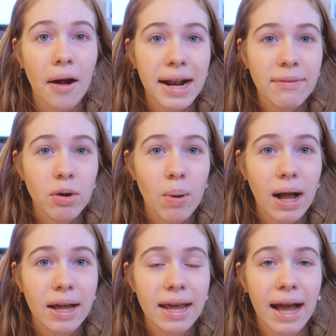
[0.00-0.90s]
All right,
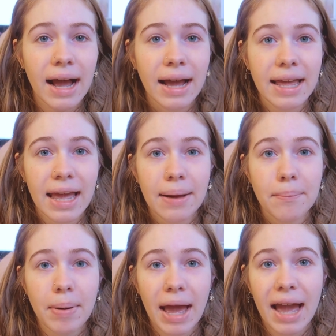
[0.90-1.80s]
everyone, I
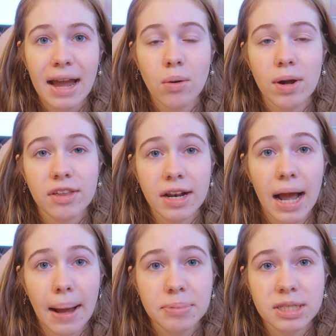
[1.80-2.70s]
am back with an
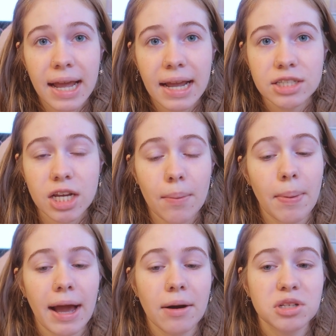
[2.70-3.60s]
update
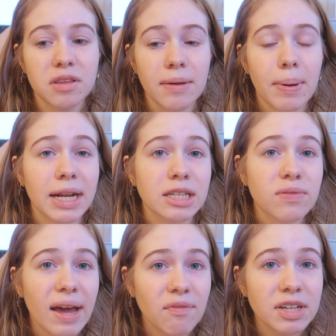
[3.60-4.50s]
about the bunny's
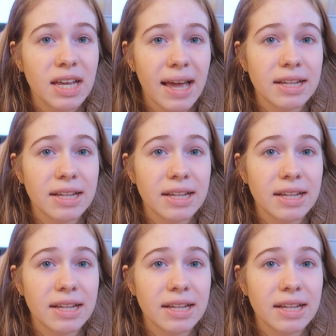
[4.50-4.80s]
vet visit.